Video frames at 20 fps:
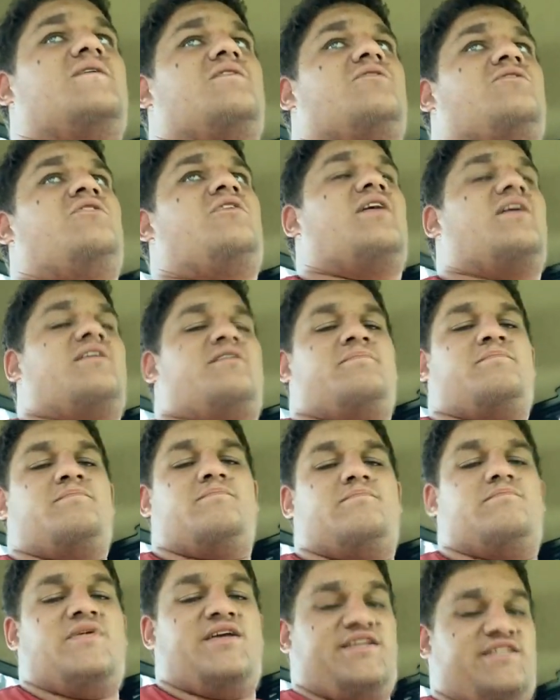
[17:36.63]
You gotta
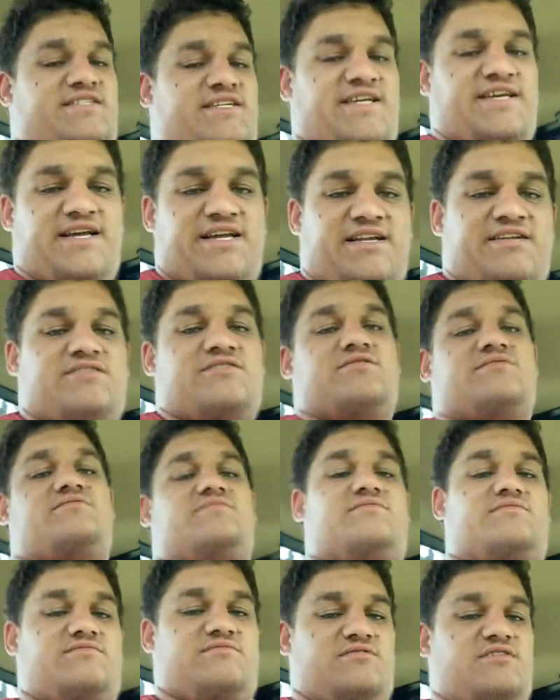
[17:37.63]
be digging.
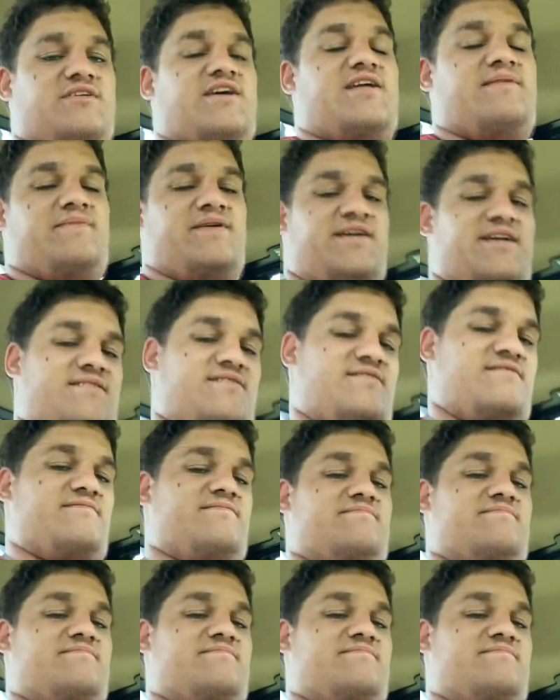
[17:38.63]
You gotta